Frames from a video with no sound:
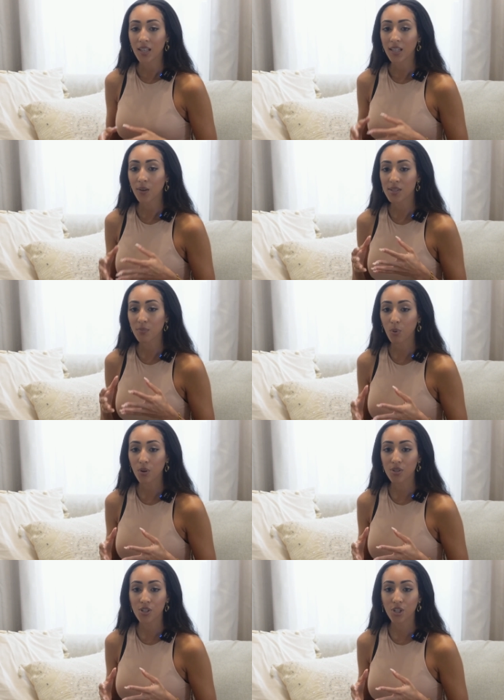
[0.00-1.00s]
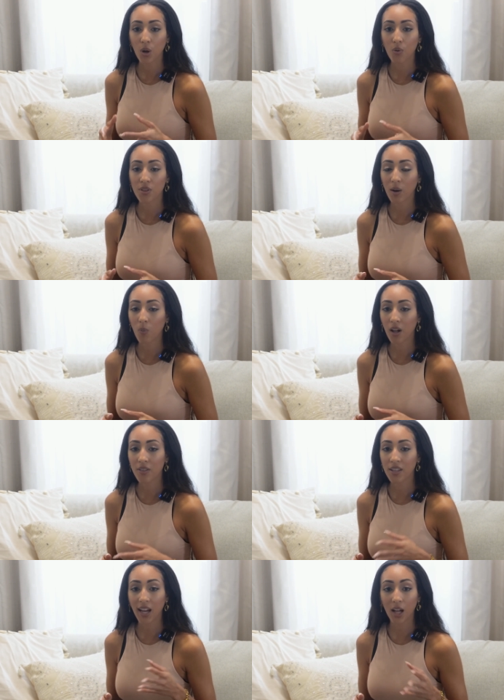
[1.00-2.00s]
Now, it's important to note that while
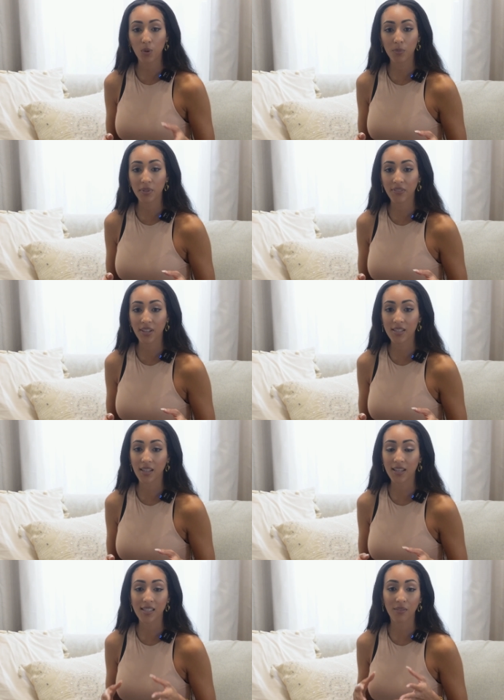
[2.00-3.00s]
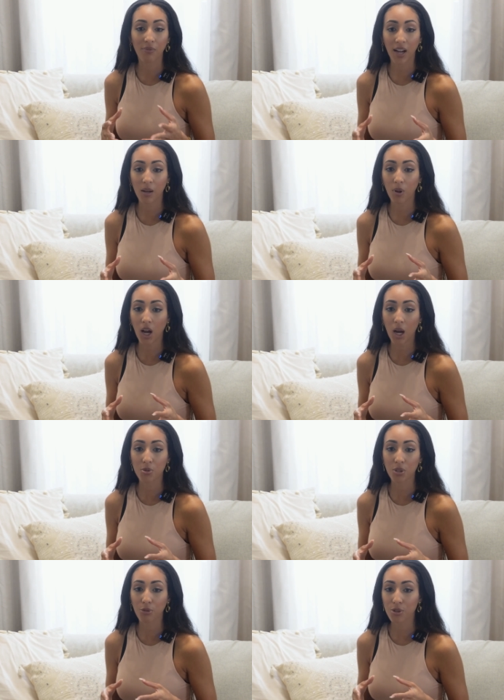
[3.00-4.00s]
the L-1B visa is a viable
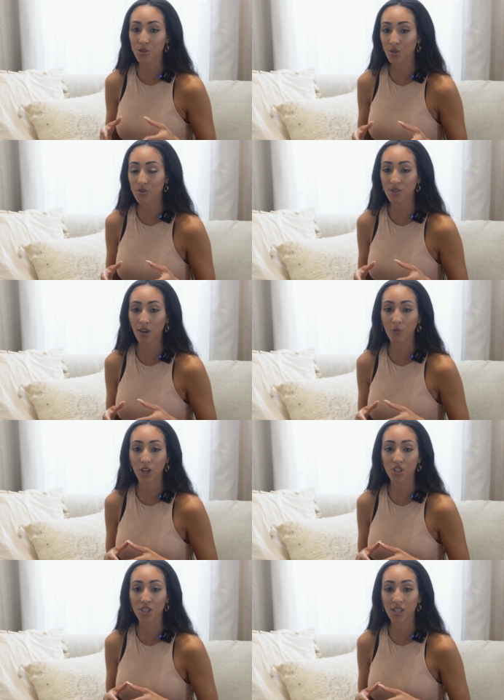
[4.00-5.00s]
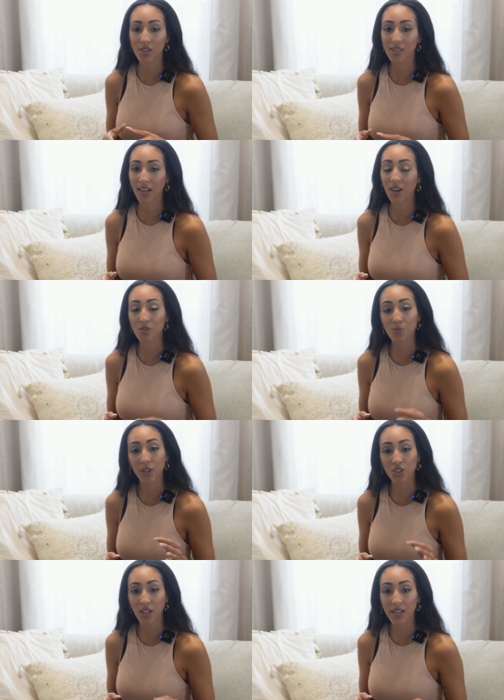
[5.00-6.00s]
option for certain software engineers that have
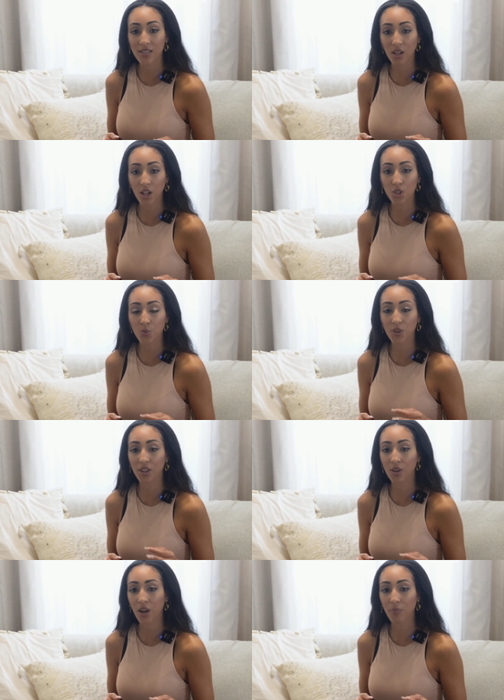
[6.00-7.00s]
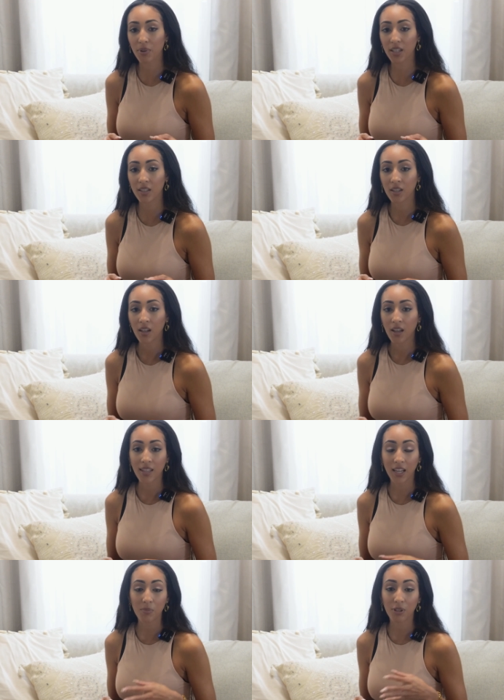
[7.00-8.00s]
specialized knowledge within their company
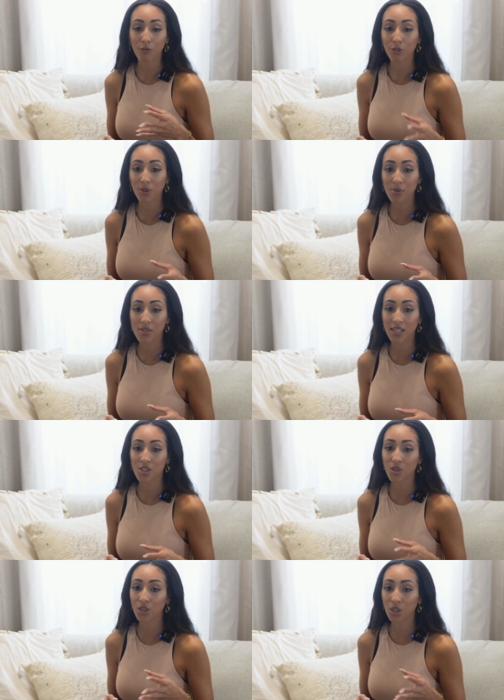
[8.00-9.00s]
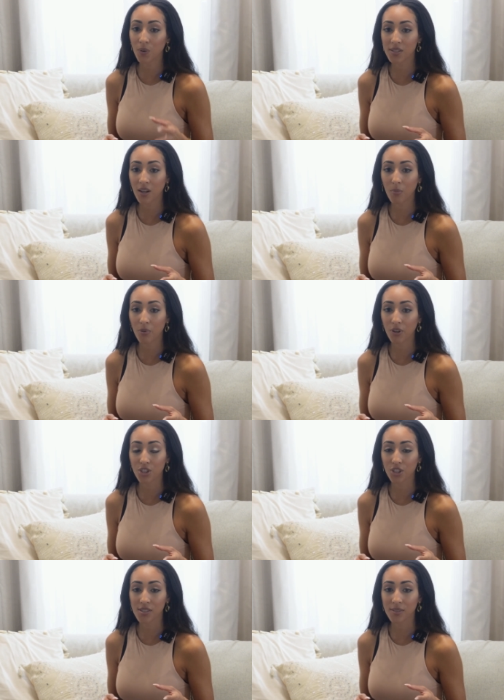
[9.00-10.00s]
that can be infused into the U.S.
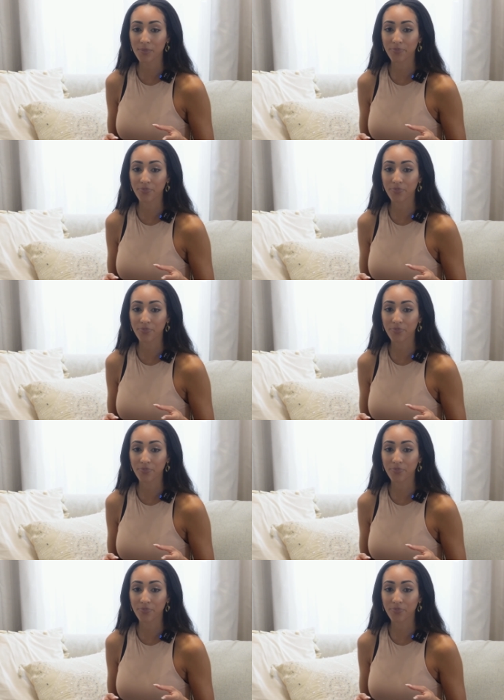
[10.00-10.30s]
operations,